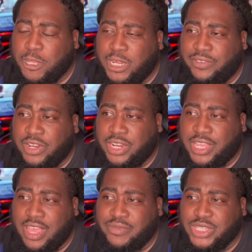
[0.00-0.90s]
Leave it in the
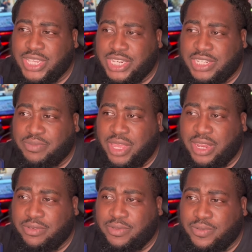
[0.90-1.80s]
comment section,
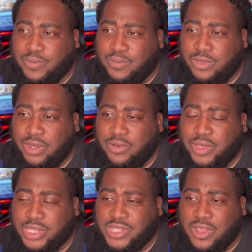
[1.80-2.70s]
man. And we, you know,
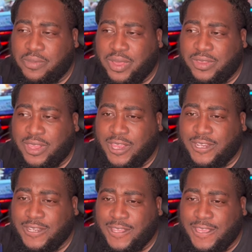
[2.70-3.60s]
we can talk about that.
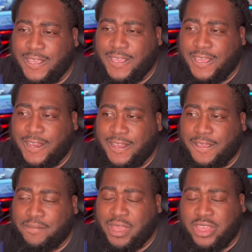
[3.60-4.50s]
And
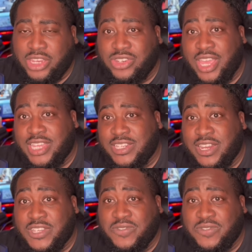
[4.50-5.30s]
I'll catch you guys in the next